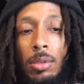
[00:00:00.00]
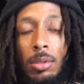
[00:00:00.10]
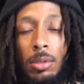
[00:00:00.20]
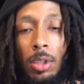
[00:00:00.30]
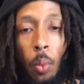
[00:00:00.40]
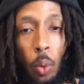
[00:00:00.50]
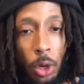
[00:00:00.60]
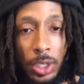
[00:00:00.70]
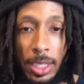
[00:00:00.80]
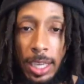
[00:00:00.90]
the
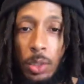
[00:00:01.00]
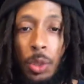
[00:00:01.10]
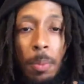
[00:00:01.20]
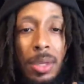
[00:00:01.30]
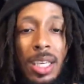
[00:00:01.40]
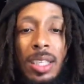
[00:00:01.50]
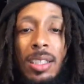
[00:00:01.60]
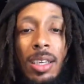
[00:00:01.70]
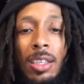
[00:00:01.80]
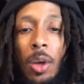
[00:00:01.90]
worst things. We could be eating
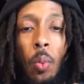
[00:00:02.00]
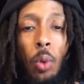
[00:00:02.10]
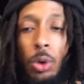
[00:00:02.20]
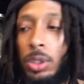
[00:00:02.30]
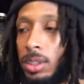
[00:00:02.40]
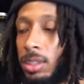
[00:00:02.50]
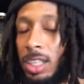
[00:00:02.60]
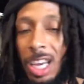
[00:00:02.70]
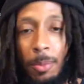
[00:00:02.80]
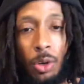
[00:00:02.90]
the worst
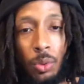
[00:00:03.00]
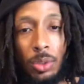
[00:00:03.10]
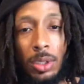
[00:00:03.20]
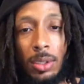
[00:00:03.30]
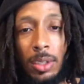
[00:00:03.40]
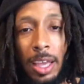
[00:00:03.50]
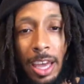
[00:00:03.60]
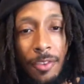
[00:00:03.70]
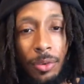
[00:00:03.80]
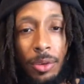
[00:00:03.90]
chemicals
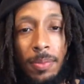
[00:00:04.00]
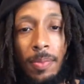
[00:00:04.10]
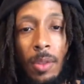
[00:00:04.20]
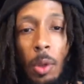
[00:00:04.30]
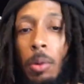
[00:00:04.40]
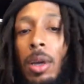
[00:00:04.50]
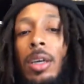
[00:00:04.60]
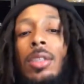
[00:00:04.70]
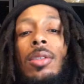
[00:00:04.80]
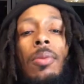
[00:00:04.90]
ever.
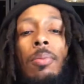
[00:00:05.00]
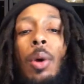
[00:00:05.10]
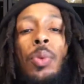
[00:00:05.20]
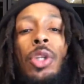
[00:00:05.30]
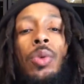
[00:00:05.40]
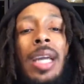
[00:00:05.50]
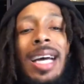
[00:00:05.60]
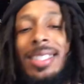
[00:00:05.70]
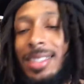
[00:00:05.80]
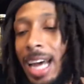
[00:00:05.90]
But we do
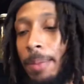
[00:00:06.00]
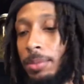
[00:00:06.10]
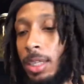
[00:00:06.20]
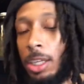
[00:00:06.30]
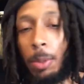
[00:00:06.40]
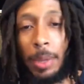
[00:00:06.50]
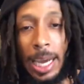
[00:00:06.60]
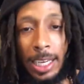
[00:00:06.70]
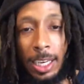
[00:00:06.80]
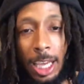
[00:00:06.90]
not stop to look
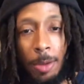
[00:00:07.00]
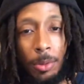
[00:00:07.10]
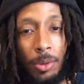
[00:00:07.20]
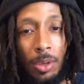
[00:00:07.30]
behind the label